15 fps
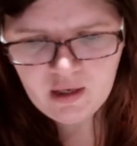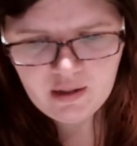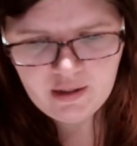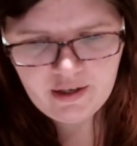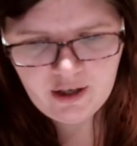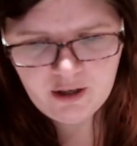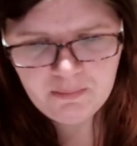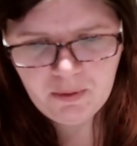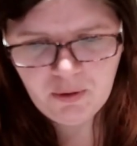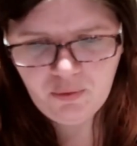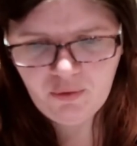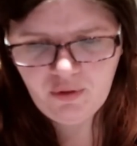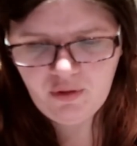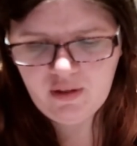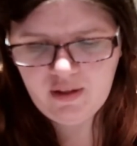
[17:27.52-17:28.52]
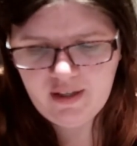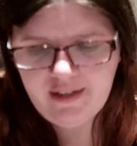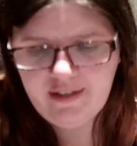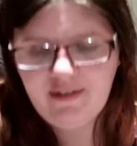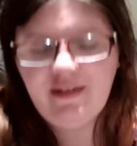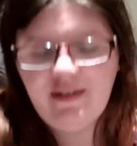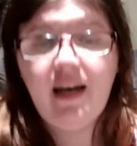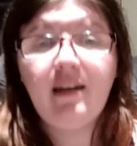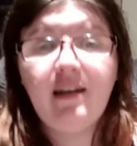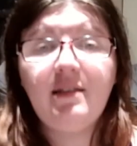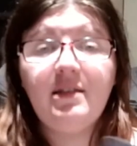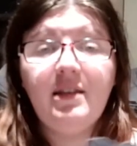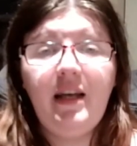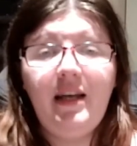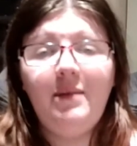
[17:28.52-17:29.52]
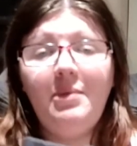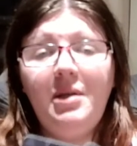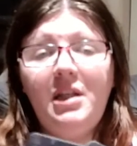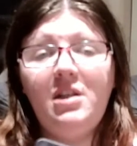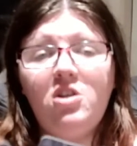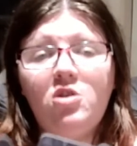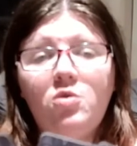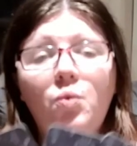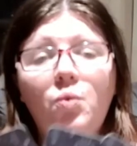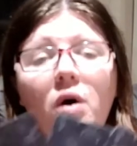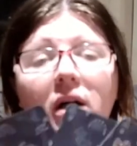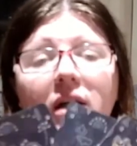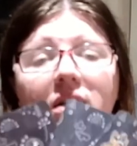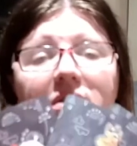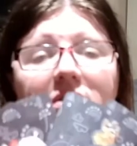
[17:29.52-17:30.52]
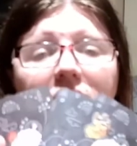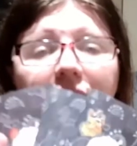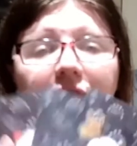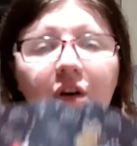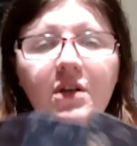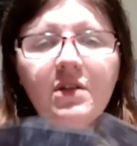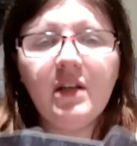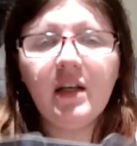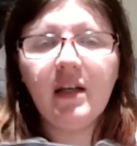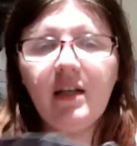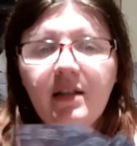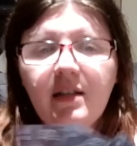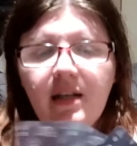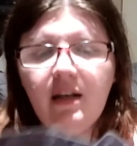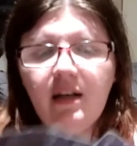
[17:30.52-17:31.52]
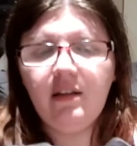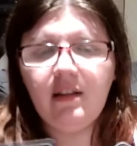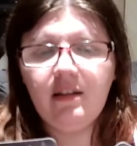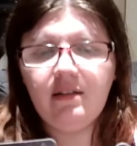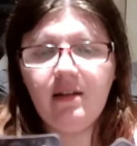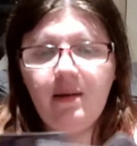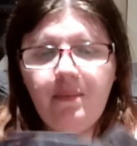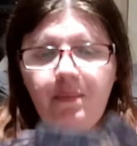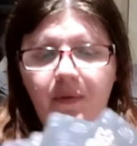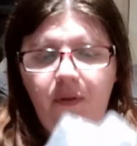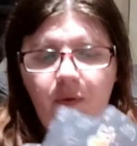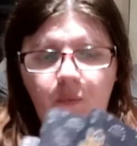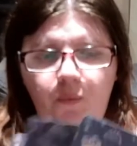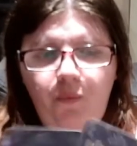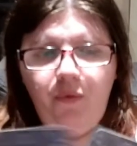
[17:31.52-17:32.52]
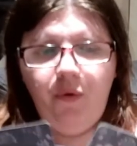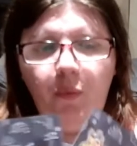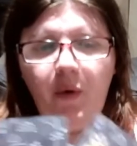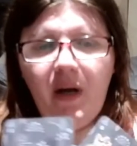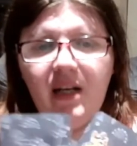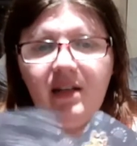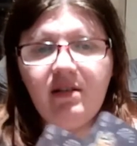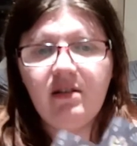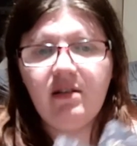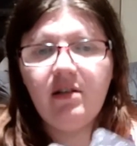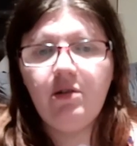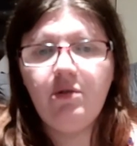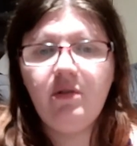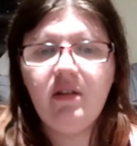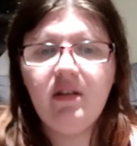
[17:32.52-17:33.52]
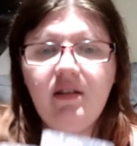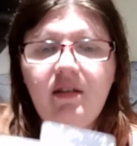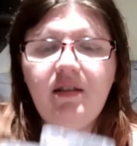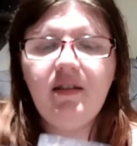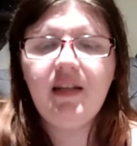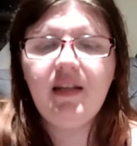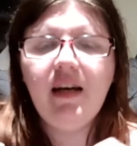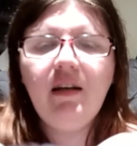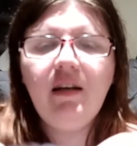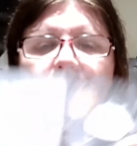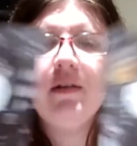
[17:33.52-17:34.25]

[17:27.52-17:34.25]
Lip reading: They are both the exact same in each one so far as I can tell, except the ways to use this deck